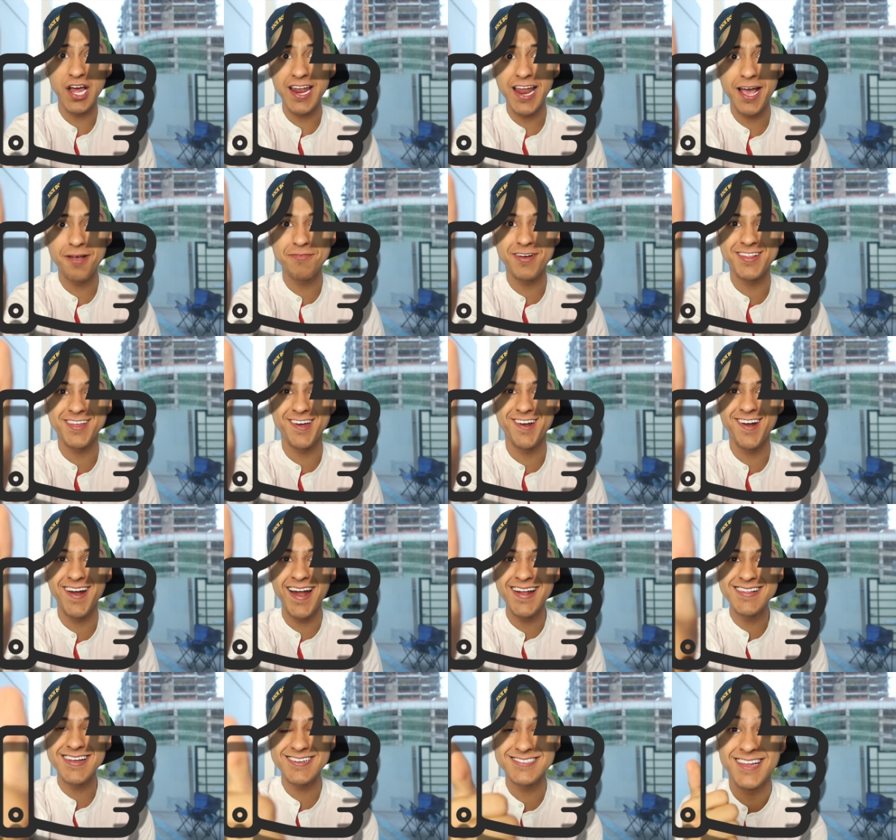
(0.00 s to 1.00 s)
that like button.
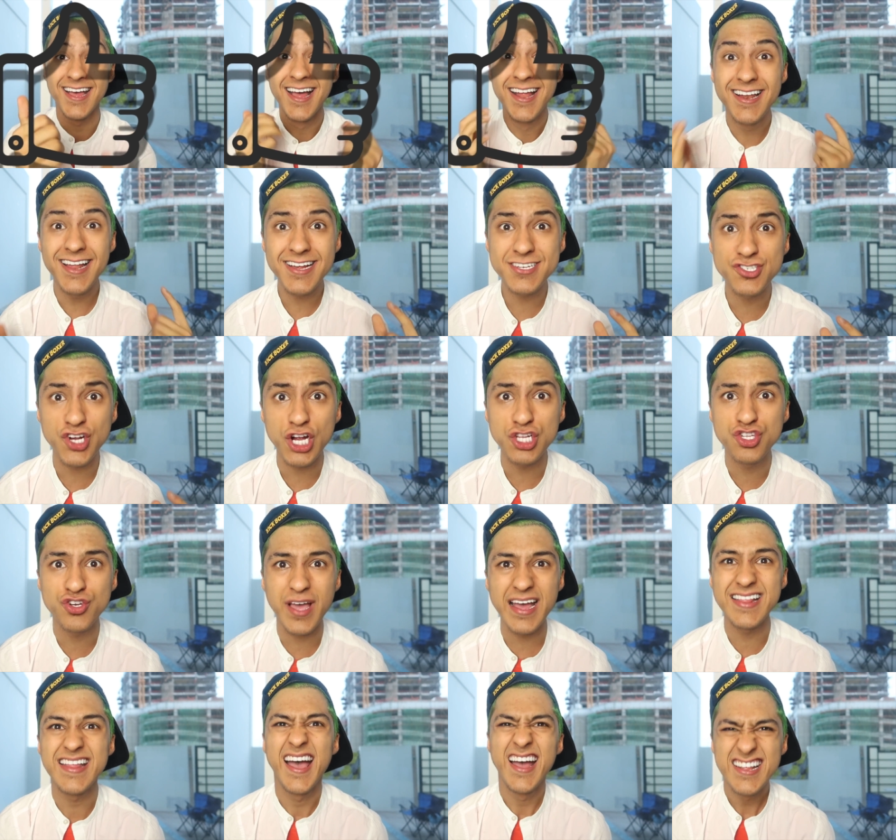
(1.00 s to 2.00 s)
Alright guys, let's try to
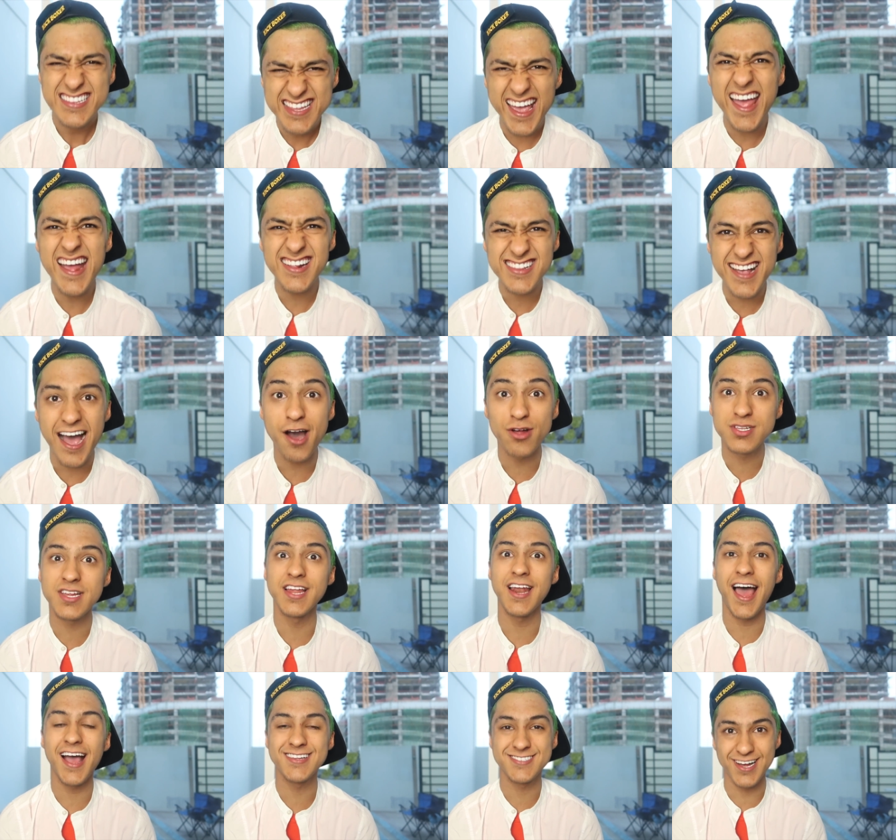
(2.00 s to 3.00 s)
get
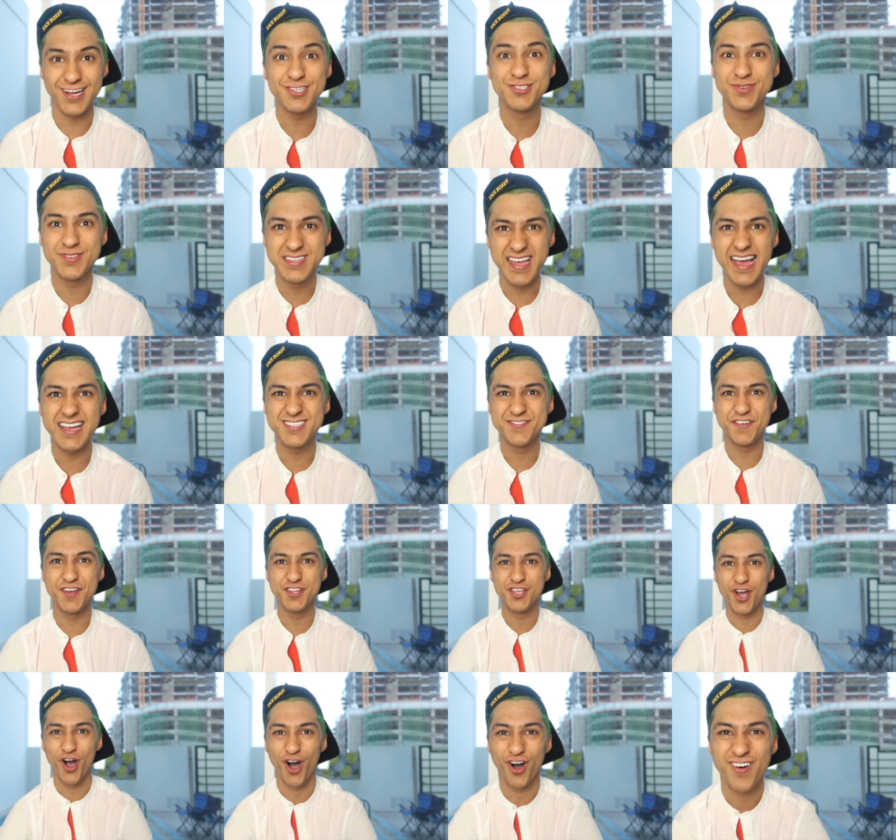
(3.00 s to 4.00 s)
10,000 likes on today's
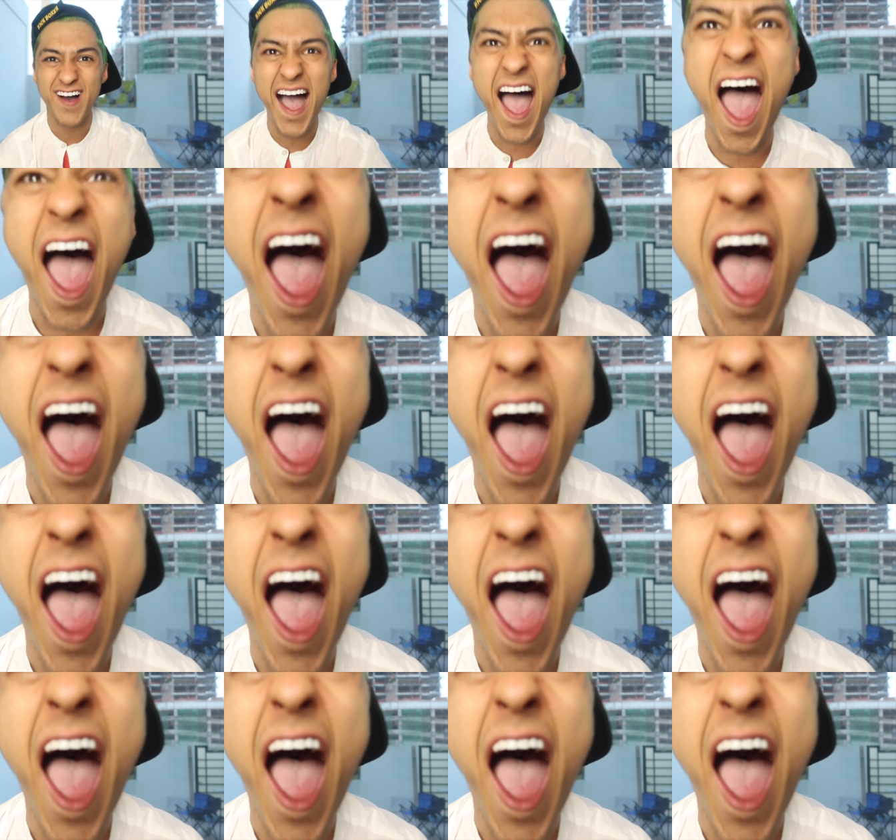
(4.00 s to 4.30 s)
video.